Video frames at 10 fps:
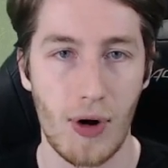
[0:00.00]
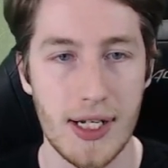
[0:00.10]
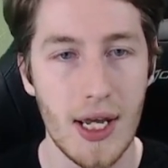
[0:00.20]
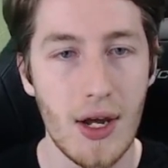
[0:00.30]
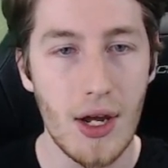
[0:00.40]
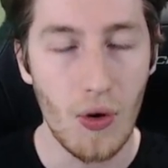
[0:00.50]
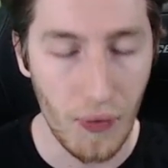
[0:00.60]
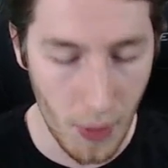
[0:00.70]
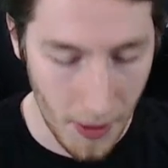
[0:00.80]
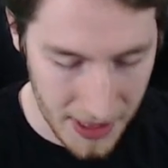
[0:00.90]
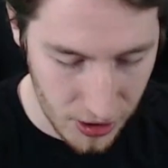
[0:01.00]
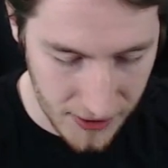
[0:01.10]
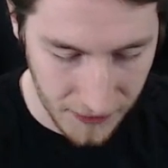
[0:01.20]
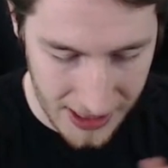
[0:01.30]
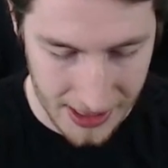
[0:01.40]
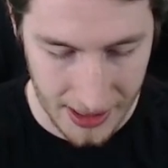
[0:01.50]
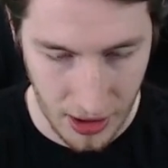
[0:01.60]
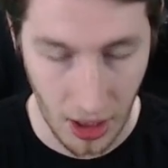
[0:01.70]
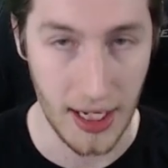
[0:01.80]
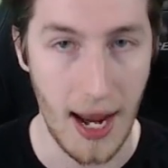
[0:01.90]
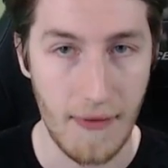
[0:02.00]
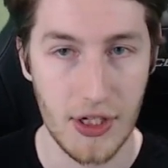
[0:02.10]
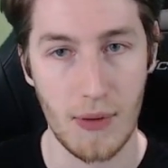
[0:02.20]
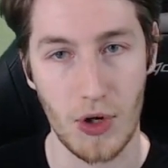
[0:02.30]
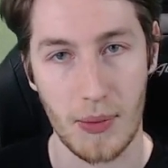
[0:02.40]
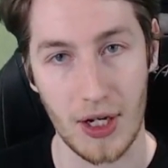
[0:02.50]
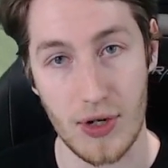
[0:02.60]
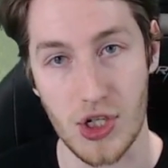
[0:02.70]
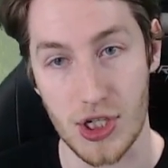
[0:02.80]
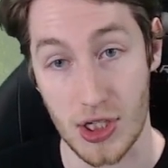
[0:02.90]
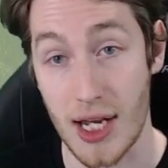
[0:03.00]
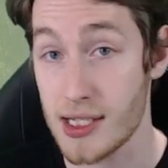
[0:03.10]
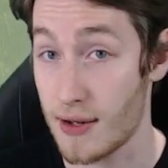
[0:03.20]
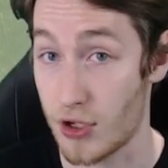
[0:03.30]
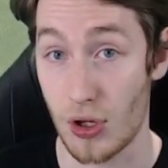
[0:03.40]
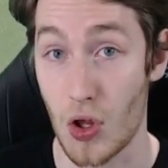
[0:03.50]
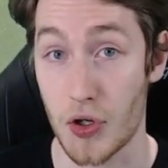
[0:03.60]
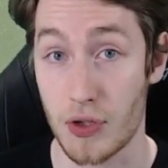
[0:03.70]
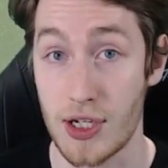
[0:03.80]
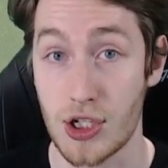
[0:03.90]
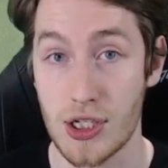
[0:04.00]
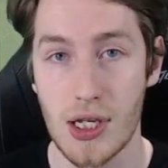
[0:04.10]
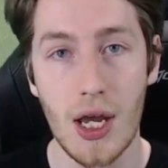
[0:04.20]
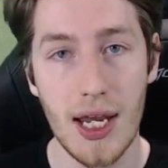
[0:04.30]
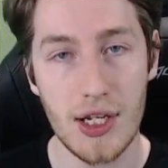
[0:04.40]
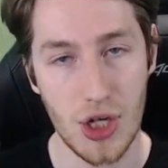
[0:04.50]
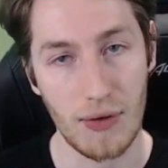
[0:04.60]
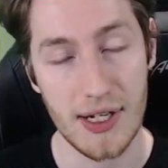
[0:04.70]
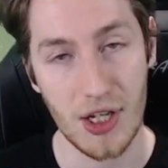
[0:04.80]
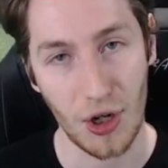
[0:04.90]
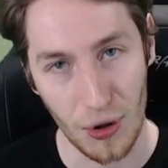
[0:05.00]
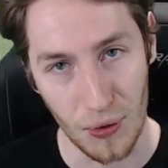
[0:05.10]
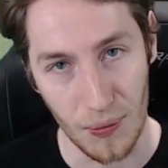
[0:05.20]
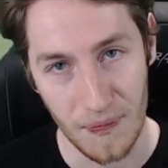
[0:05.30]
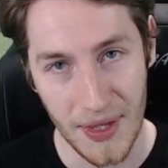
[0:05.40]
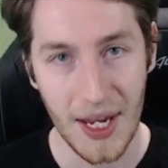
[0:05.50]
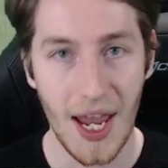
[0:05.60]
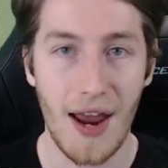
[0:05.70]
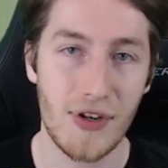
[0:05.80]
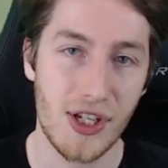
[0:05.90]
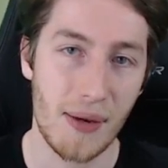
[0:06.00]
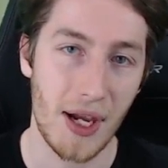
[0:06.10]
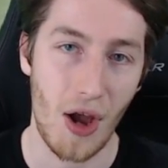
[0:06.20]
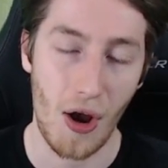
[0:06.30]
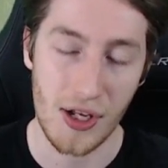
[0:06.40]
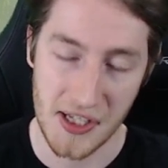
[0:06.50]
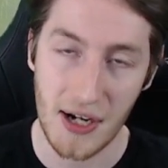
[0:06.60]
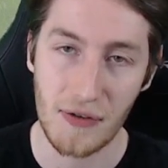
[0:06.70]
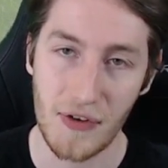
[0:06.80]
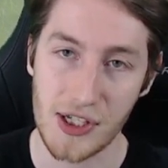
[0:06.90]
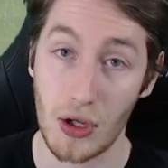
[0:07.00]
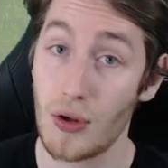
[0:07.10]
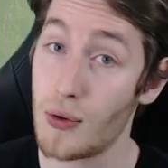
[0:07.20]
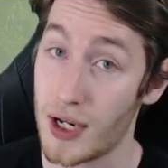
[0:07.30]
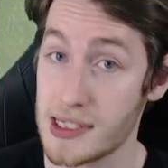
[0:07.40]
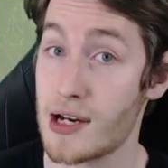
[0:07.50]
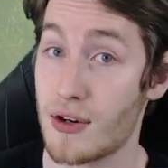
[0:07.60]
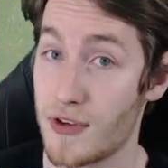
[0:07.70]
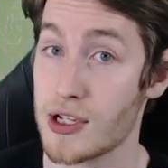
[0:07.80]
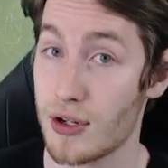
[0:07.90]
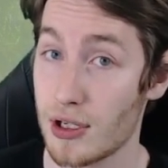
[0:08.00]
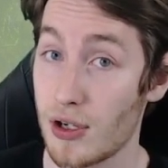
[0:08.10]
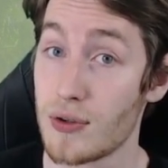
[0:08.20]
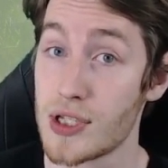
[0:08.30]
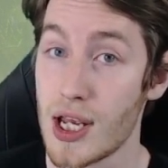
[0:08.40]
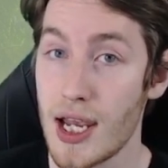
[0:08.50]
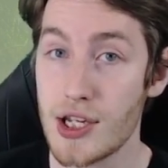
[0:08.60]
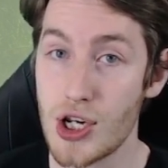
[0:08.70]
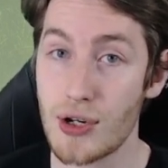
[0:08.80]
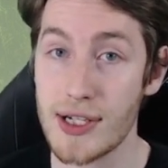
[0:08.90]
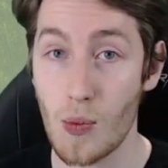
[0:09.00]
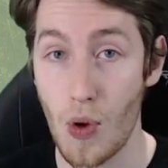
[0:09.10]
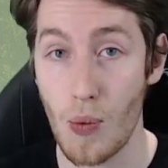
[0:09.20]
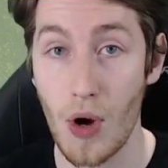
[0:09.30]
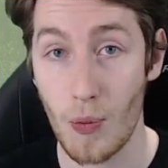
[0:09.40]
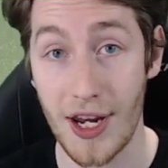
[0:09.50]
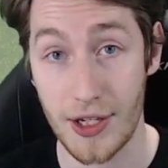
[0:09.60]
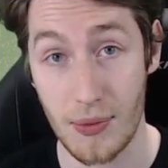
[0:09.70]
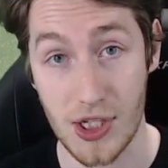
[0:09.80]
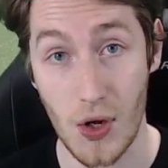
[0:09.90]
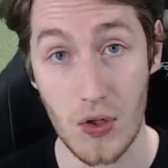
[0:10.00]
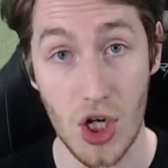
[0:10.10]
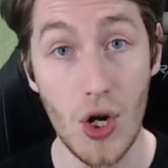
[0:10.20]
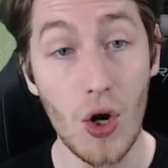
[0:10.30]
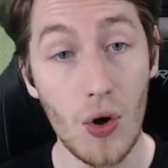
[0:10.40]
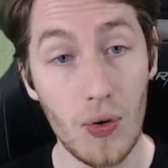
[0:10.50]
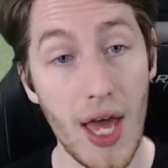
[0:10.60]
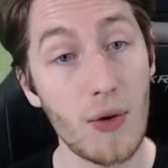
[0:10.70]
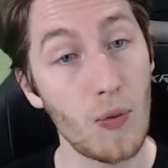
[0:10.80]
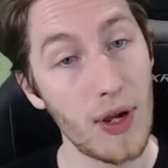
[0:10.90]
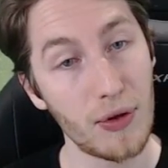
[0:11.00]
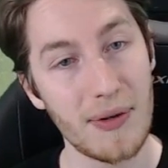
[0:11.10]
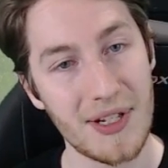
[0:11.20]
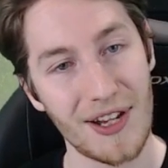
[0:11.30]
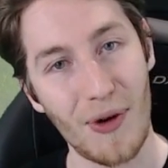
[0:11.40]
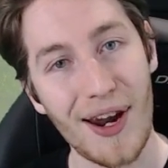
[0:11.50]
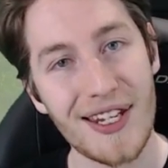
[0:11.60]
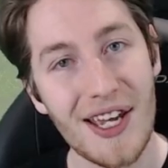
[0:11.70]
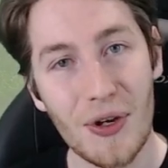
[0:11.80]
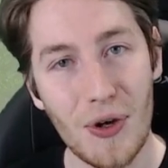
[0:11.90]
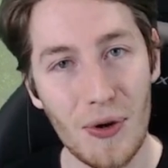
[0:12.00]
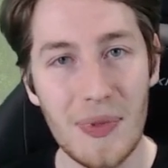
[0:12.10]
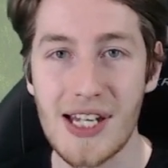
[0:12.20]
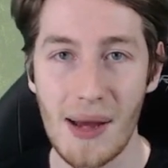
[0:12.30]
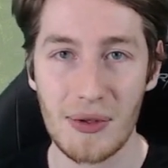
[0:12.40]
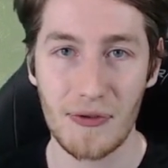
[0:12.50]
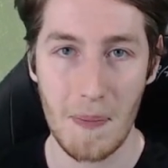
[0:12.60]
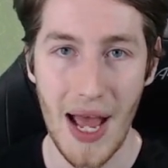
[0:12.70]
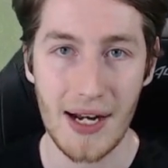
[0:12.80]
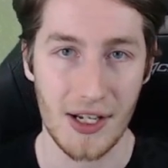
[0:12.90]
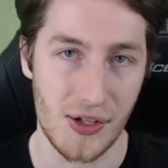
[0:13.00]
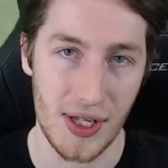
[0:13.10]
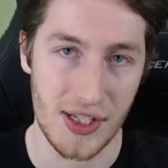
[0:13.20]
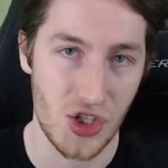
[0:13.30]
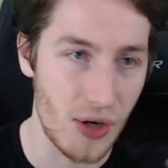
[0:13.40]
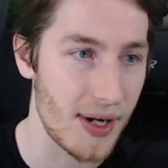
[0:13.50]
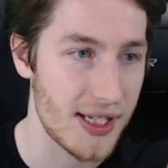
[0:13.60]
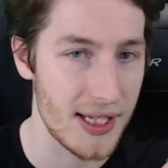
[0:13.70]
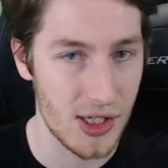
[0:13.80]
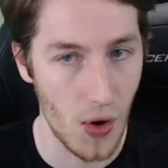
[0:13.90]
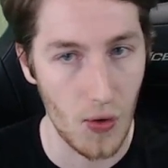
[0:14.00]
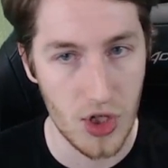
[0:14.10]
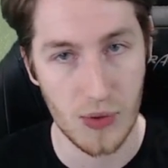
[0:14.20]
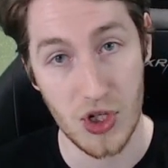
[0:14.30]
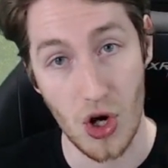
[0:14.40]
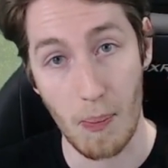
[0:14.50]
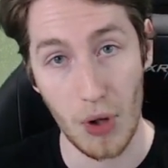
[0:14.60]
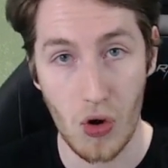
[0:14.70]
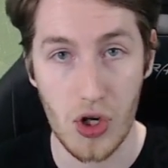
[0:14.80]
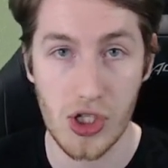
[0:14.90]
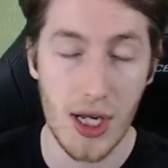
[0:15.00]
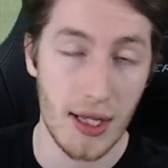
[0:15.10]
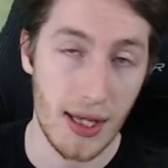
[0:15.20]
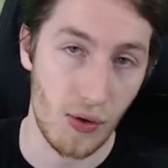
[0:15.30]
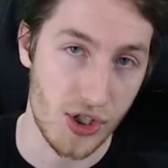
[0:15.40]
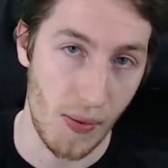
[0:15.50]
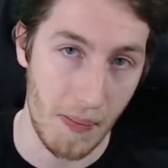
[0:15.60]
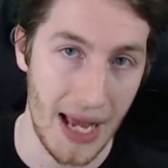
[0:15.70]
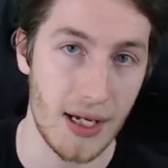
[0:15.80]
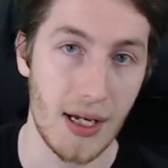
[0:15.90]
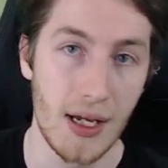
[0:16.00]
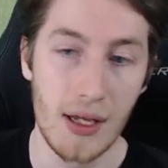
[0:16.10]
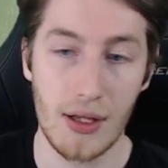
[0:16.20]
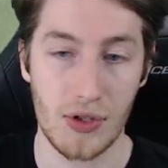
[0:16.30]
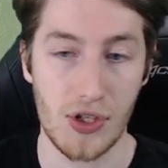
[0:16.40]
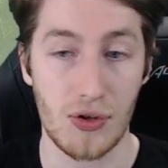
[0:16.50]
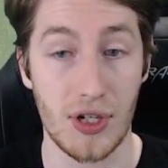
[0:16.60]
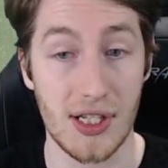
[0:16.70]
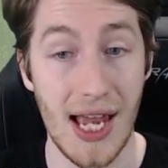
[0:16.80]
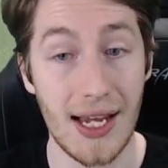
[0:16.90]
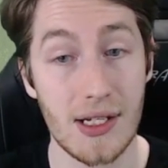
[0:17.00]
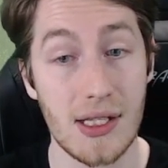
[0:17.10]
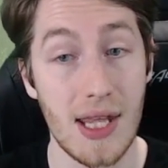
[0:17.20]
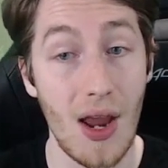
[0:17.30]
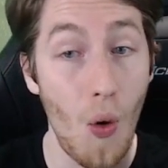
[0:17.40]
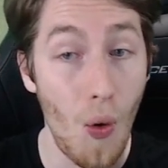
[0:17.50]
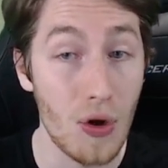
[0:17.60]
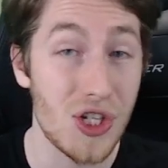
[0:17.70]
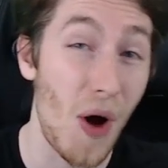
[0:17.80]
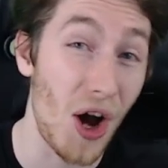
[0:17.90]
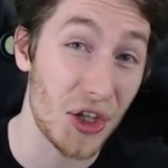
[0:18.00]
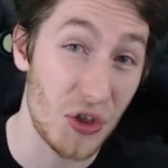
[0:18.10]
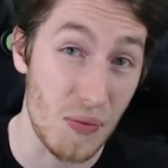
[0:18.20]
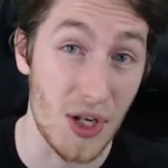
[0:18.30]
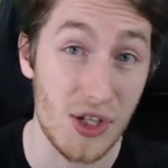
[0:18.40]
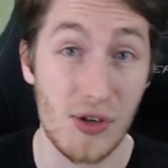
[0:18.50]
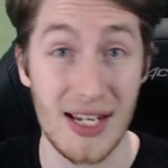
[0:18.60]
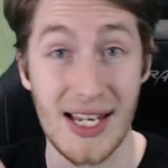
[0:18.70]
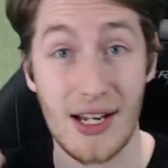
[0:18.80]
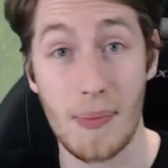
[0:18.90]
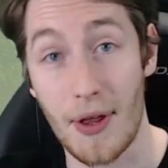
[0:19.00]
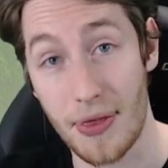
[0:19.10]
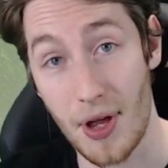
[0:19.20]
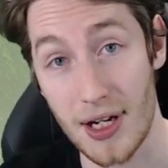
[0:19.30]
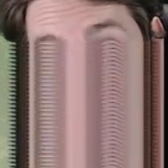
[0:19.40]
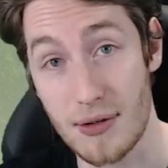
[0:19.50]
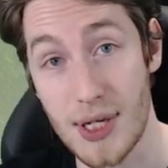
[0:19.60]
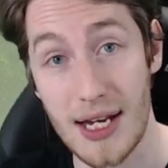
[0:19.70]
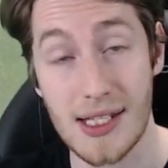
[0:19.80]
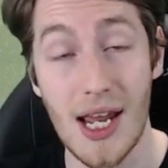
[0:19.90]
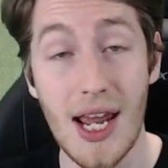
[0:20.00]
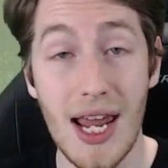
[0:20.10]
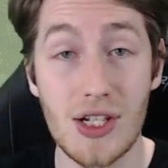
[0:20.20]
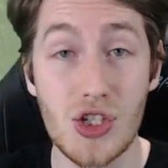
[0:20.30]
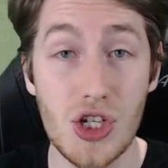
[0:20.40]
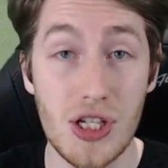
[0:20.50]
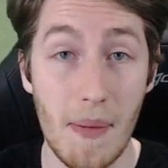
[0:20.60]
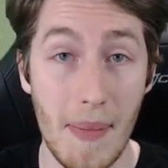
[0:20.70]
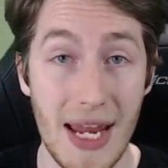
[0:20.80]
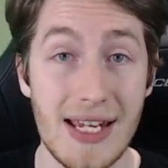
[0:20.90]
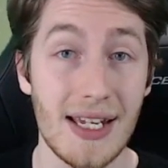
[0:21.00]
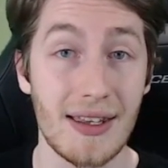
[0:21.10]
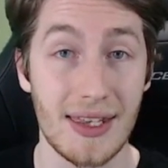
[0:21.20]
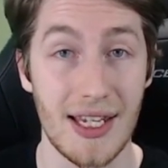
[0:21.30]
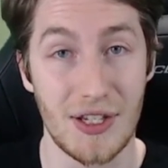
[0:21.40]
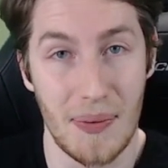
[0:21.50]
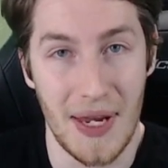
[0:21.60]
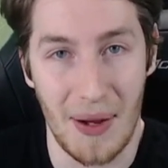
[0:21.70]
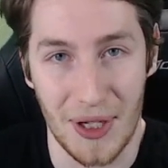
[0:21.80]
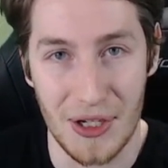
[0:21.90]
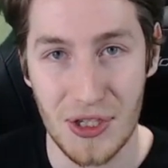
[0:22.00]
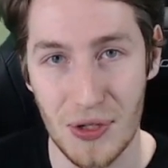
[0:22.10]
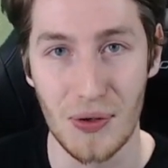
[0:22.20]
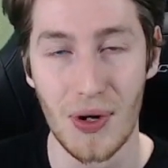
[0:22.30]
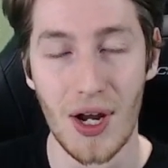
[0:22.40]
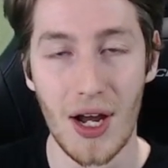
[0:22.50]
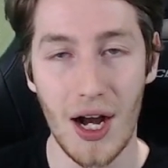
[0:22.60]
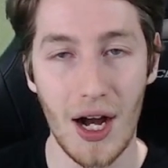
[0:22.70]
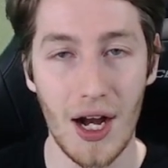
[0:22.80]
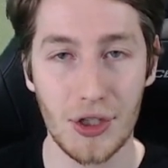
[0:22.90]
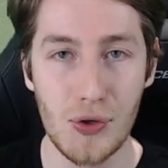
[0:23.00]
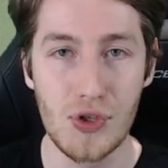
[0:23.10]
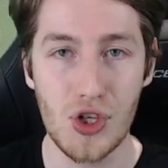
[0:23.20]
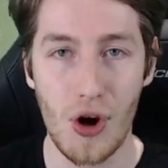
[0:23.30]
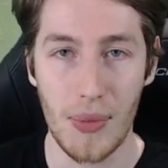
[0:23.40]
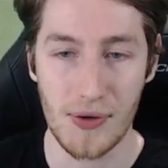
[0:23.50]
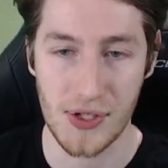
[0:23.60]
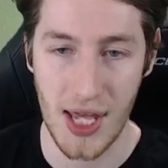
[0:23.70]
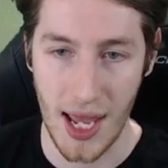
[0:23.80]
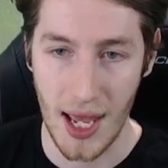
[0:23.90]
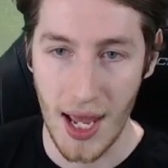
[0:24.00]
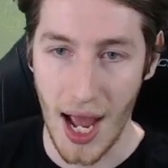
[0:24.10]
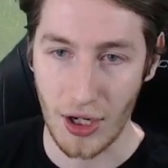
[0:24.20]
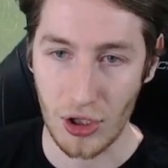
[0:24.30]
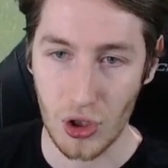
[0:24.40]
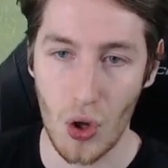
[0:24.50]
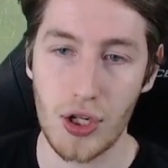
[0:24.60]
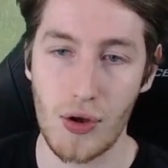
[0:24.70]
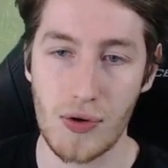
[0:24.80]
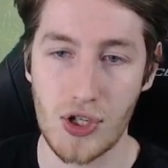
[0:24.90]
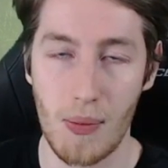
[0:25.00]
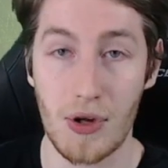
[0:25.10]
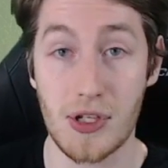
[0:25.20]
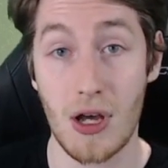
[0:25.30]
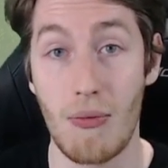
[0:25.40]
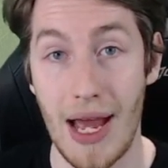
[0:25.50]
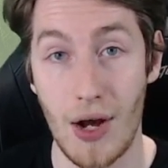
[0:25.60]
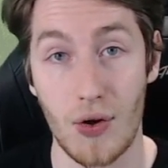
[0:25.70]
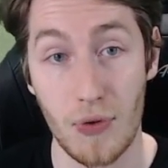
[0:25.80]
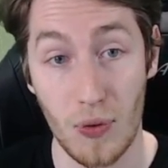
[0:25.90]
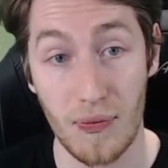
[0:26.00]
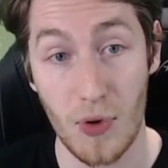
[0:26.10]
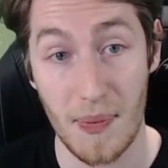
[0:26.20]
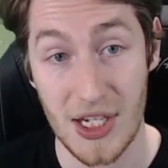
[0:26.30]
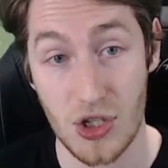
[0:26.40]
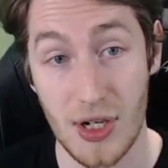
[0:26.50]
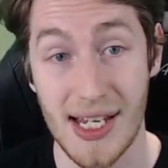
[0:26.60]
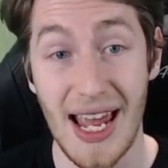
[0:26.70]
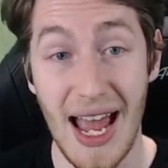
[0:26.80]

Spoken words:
Rite. Ulvenwald Mysteries is a fantastic card. Every time one of my creatures dies, and I've got a lot of creatures, it generates a clue. Every time I sacrifice a clue, and I sacrifice a lot of clues, it generates a 1/1 white human soldier, who then, with Cryptolith Rite, could be tapped for mana. So it's generating these soldiers, which are blockers. They're also mana. They're also good attackers. They also are human, so they tick up our Thalia's lieutenants. It's just an amazing thing to be able to do. Huge combos there, and a lot of those combos come out of Ulvenwald Mysteries.